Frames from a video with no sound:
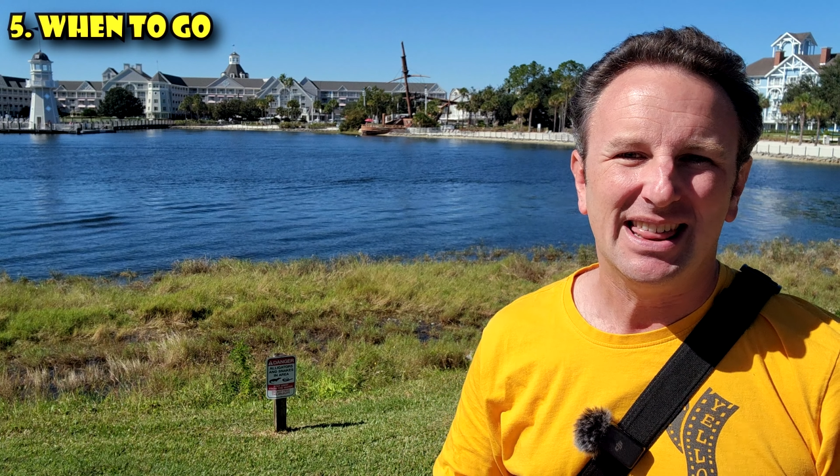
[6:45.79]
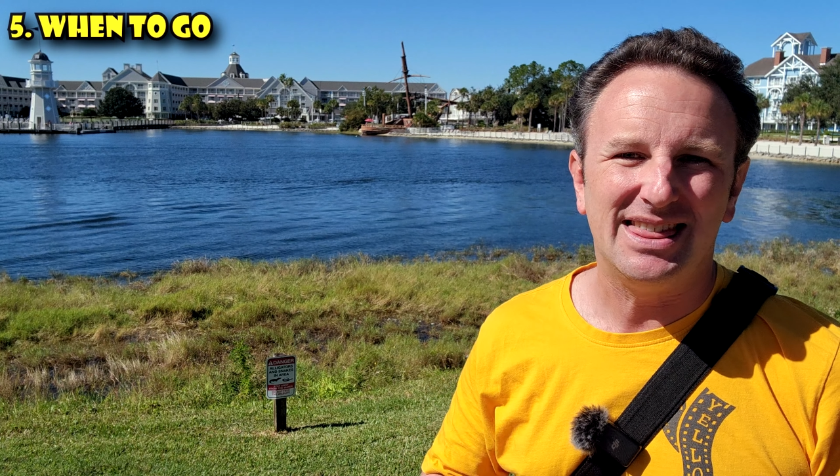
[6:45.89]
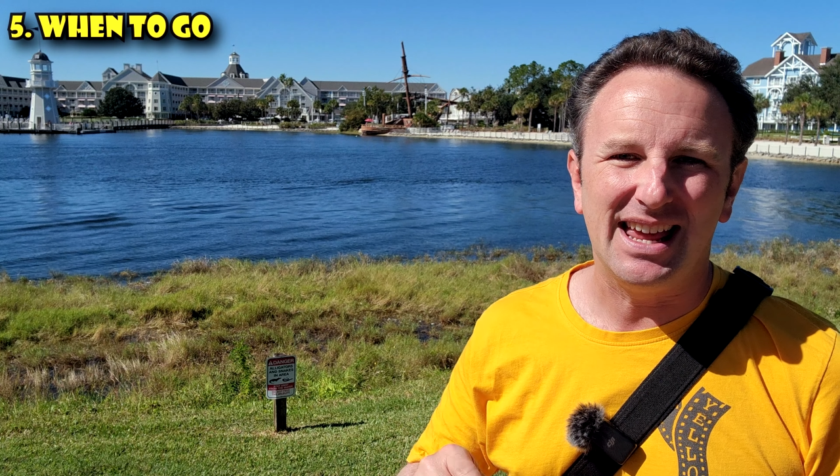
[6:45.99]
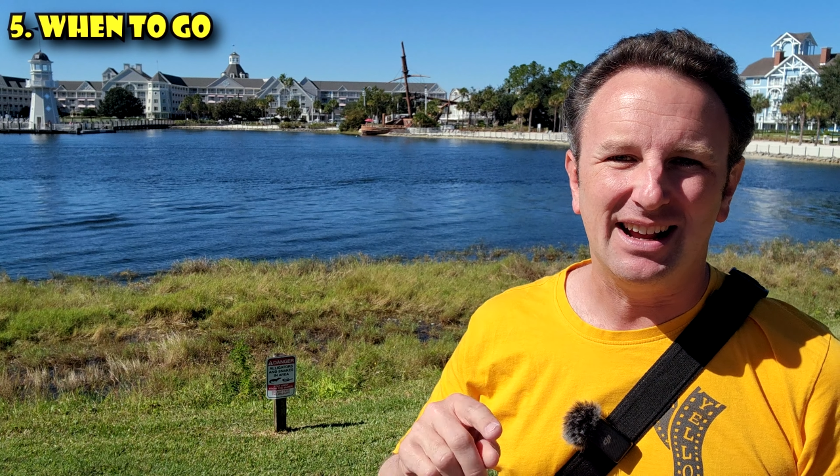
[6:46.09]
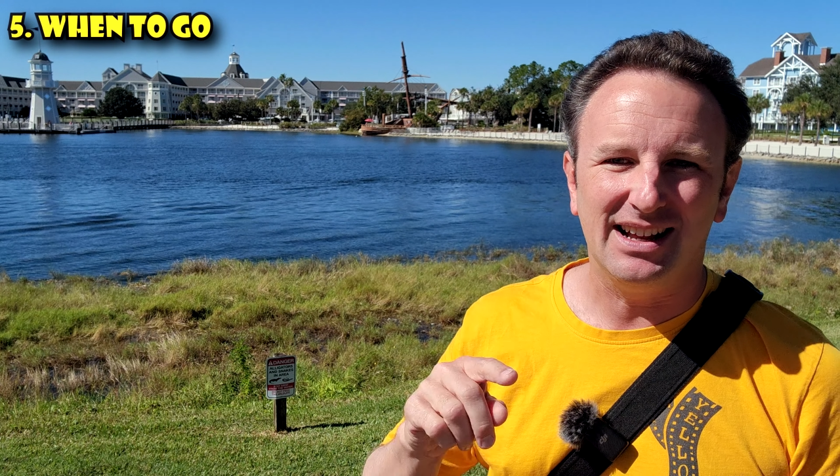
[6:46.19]

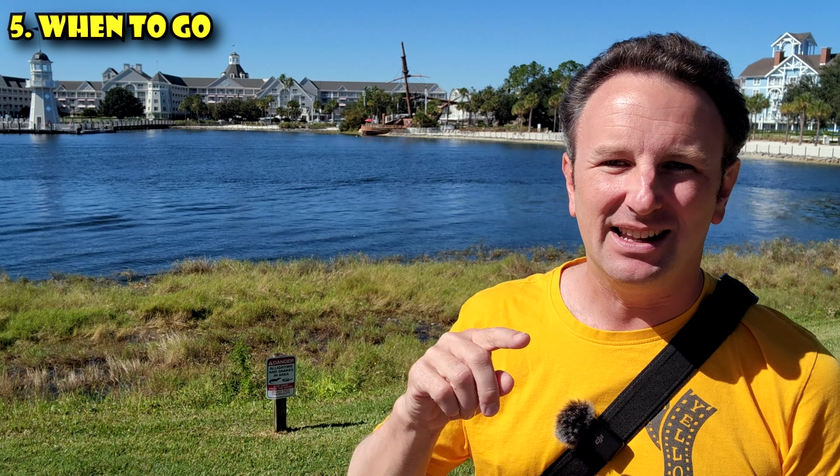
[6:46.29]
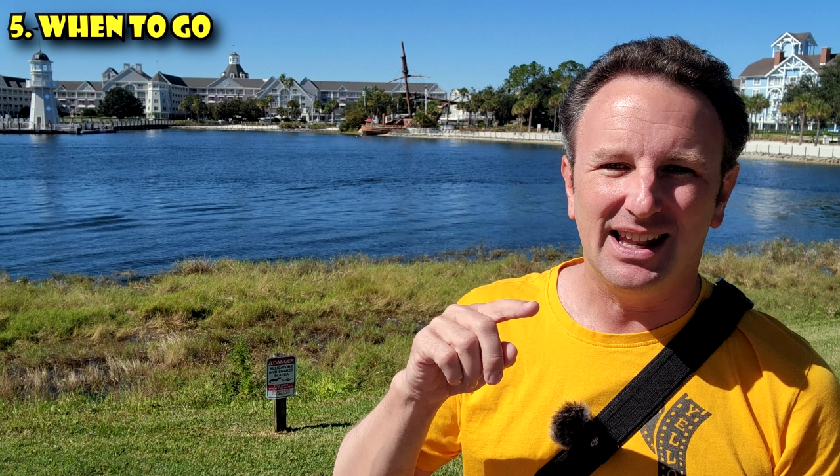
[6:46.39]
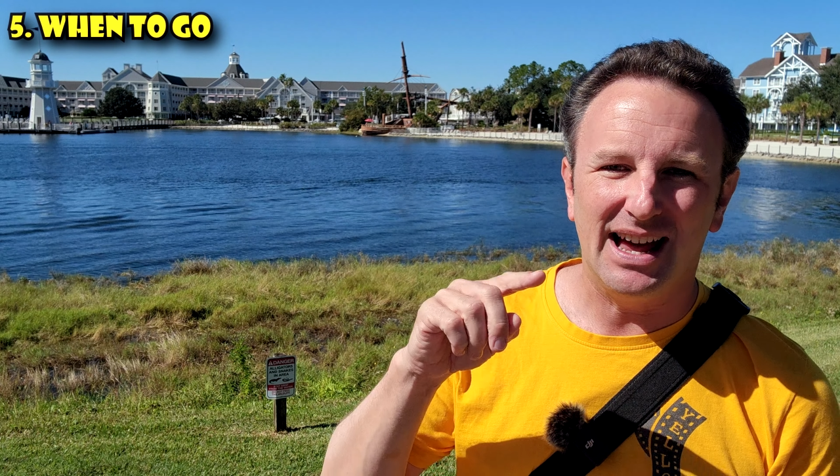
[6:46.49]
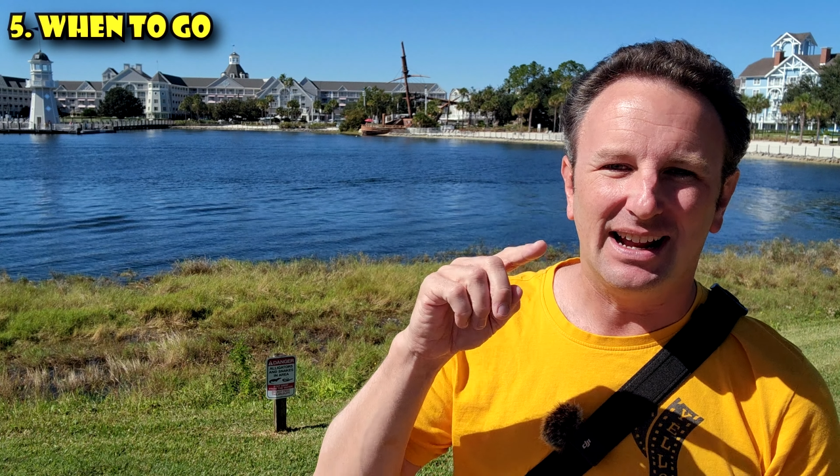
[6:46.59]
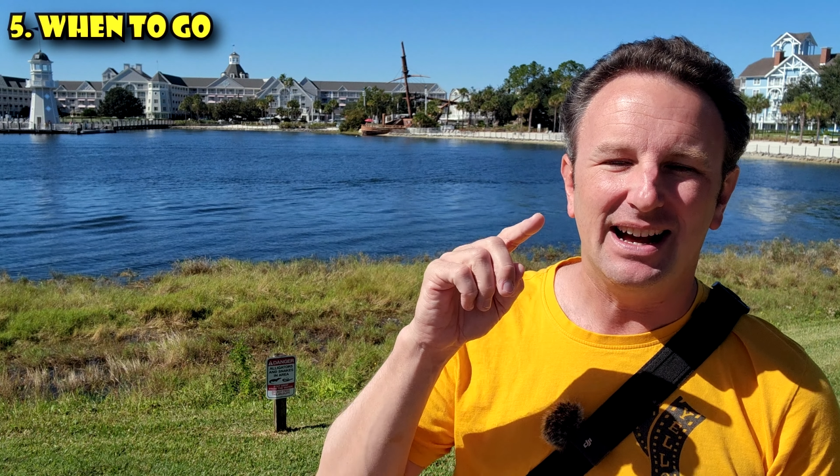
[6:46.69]
Think
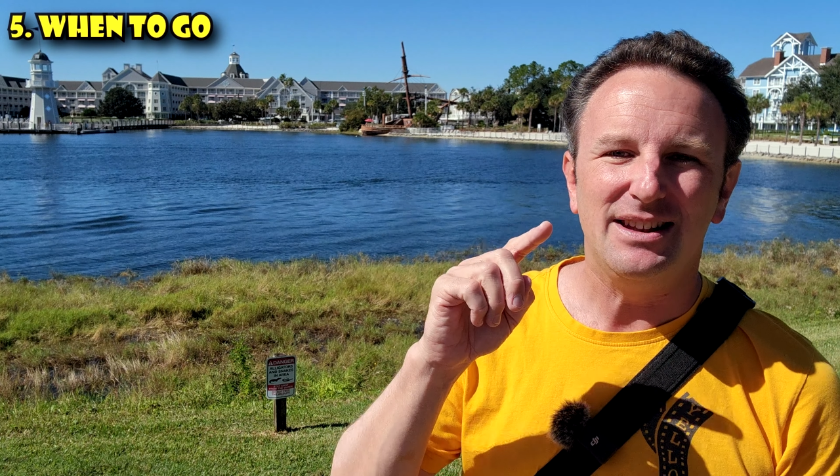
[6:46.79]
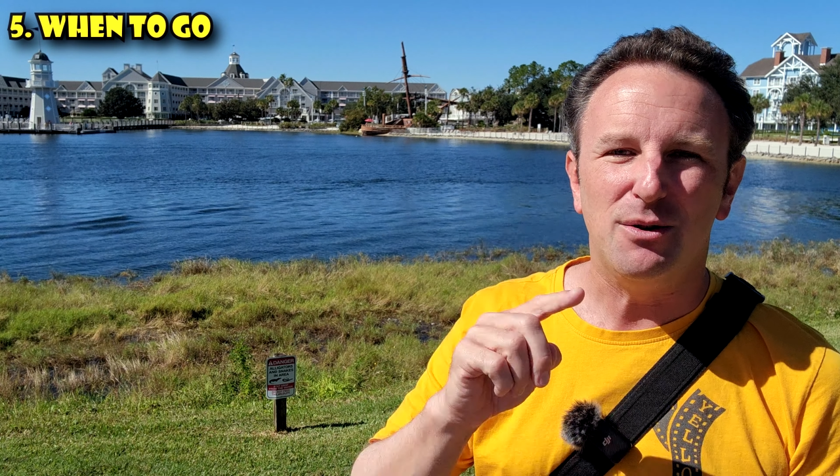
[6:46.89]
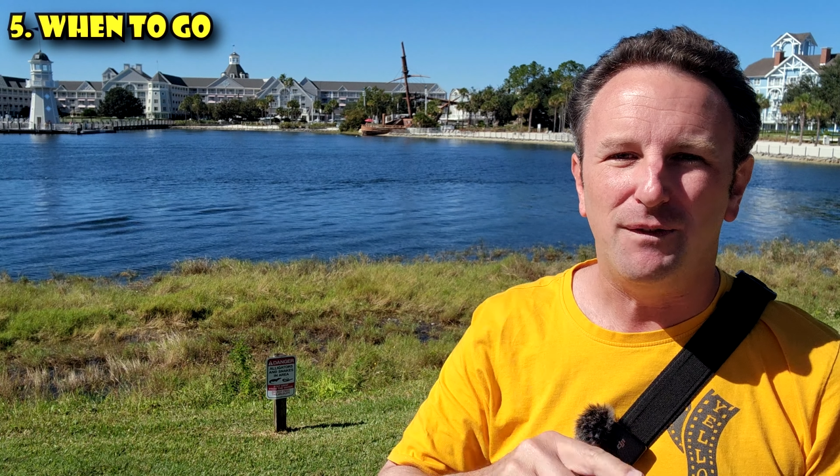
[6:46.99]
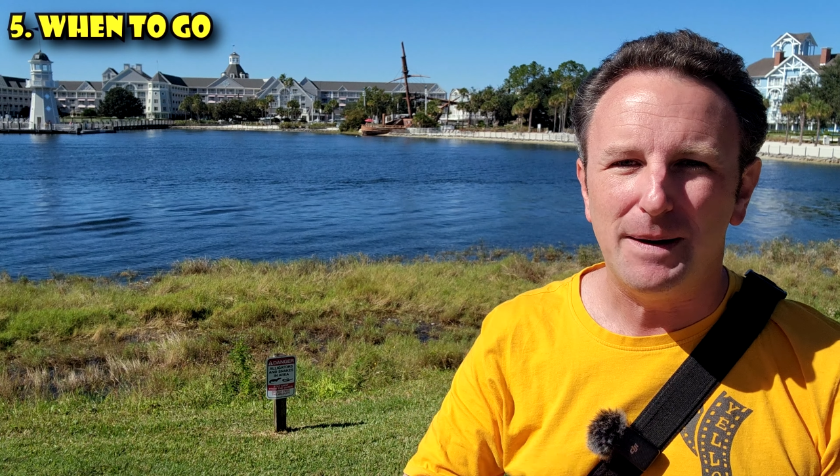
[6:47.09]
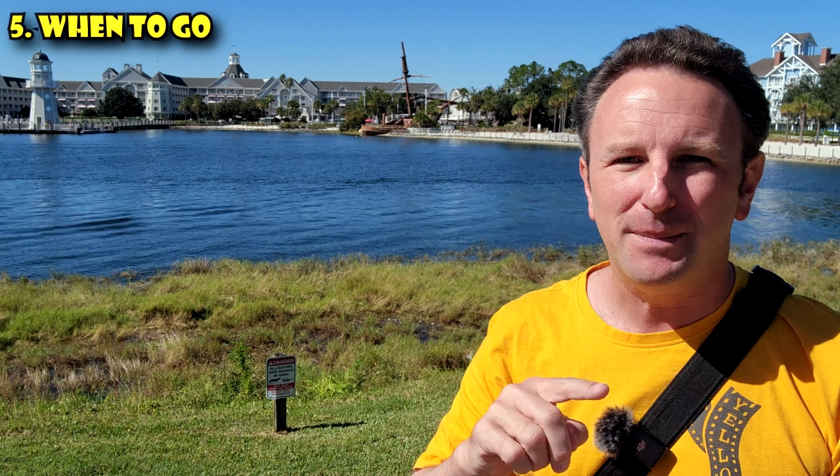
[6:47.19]
like
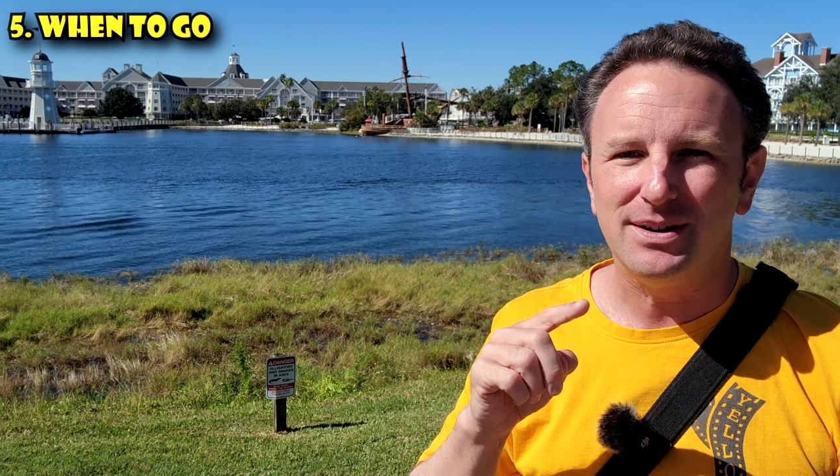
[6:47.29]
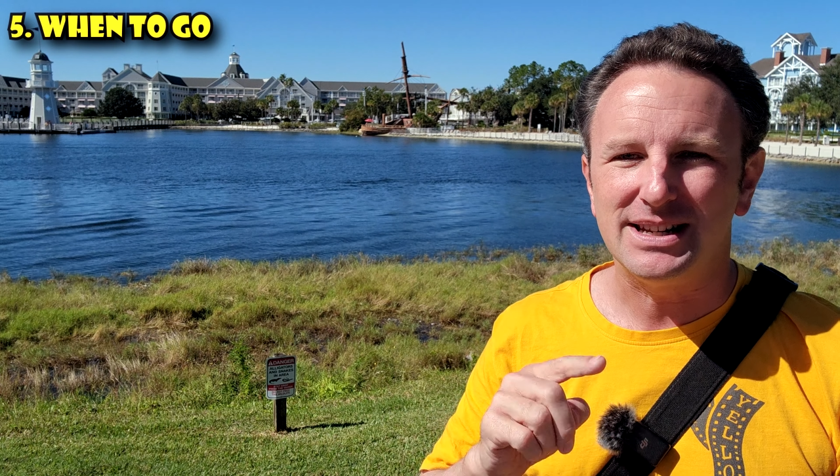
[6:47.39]
November,